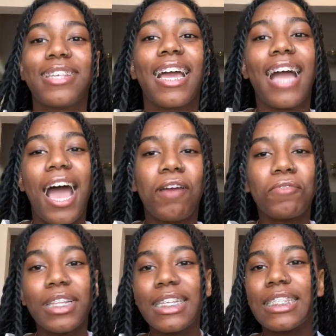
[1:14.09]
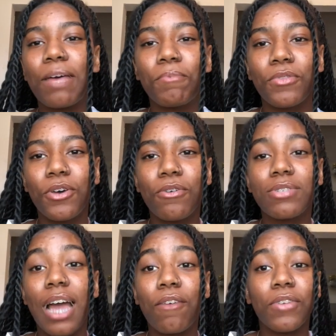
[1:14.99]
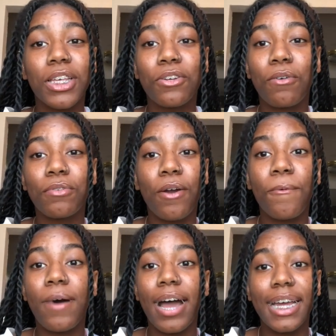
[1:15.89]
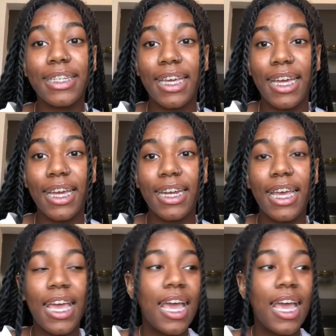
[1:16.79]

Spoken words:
Like, I really slept on those. I really don't know why I did.